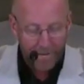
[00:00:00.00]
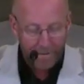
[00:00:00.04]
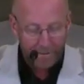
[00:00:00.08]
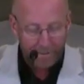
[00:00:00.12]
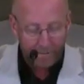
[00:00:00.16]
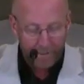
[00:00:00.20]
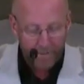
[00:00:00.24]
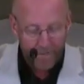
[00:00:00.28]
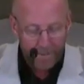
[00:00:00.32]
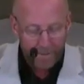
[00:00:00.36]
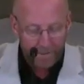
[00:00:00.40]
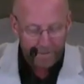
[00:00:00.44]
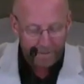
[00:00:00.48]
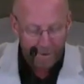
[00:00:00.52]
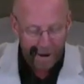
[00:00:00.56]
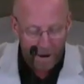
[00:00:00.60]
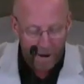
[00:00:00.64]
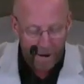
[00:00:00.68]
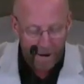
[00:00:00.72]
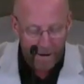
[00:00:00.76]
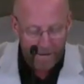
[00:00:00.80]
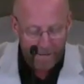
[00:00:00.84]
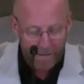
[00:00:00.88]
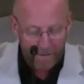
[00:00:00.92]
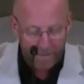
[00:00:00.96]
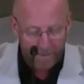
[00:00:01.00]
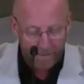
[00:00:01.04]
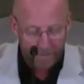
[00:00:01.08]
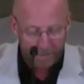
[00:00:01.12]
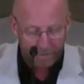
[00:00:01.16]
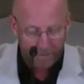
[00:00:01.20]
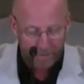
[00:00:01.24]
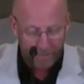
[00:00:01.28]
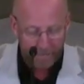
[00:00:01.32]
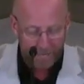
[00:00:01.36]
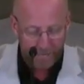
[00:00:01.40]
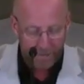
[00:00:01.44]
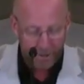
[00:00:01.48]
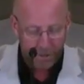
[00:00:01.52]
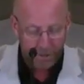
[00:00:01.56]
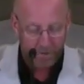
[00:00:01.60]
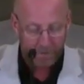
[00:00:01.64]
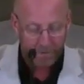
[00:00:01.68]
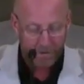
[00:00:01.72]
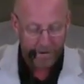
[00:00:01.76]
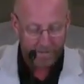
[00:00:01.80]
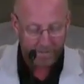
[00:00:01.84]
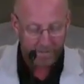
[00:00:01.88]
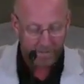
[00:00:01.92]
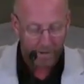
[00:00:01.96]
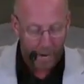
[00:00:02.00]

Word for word: live on in the flesh, that's